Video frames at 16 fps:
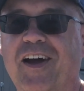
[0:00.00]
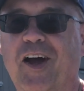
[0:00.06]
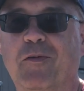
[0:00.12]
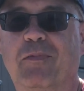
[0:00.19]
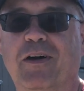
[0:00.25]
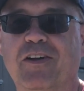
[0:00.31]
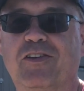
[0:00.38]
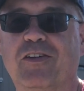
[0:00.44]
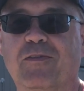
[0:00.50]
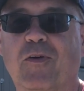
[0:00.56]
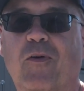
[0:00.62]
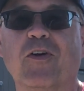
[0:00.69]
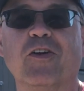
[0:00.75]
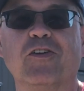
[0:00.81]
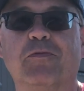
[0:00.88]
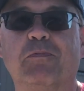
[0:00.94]
a bunch of
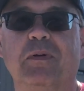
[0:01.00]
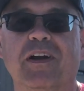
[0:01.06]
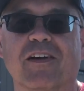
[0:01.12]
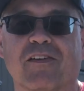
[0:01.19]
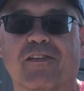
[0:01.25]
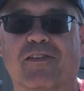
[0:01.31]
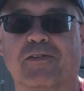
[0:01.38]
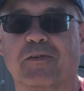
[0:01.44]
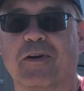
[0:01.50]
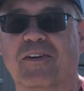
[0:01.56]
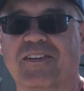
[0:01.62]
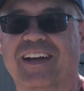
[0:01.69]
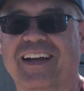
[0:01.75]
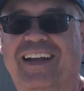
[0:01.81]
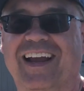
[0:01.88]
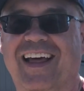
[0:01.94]
orange peels thrown
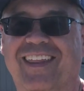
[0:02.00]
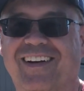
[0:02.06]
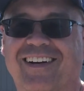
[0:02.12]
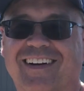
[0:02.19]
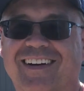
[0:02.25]
together